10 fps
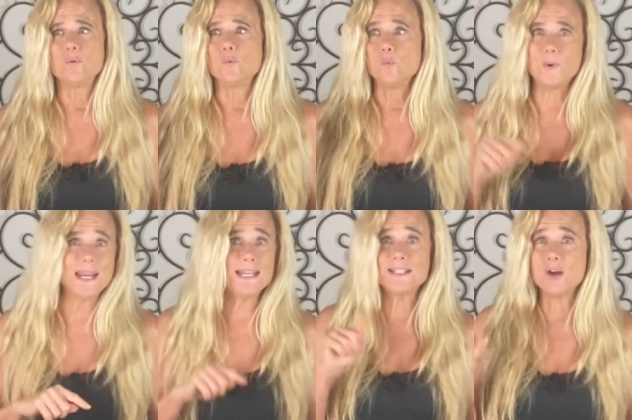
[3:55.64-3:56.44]

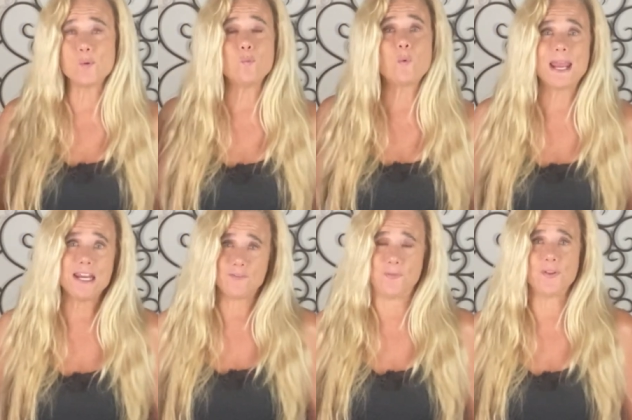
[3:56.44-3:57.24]
We don't
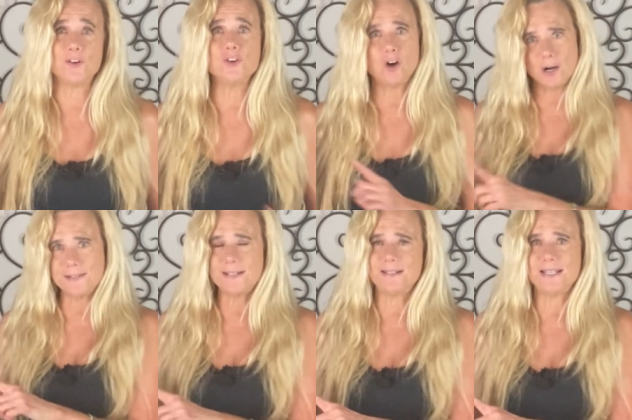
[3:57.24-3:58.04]
wait for the
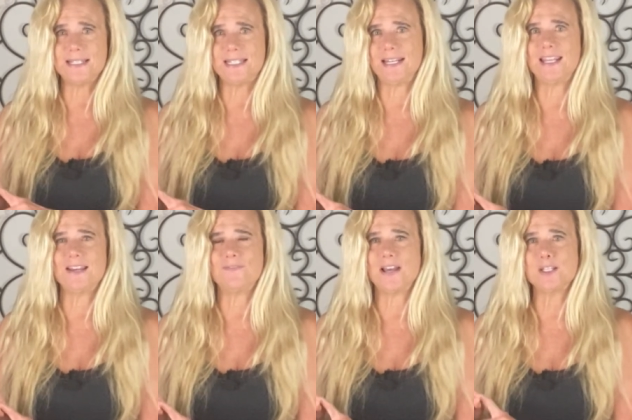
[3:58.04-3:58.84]
narcissist to
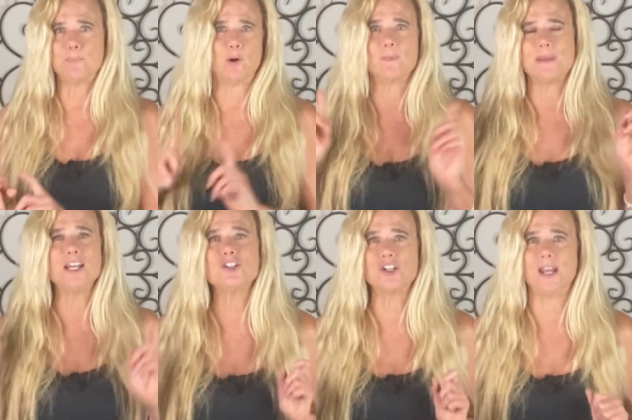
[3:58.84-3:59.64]
give us
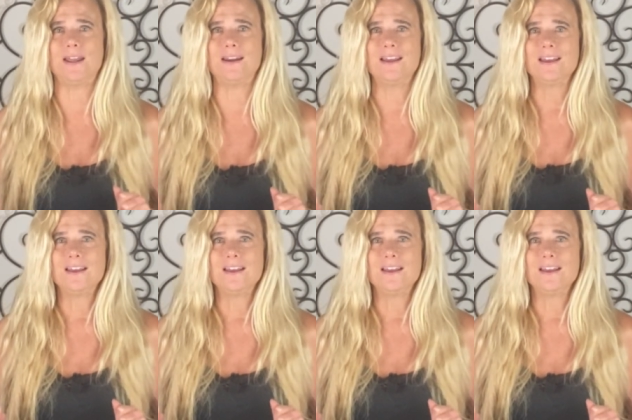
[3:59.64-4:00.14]
permission.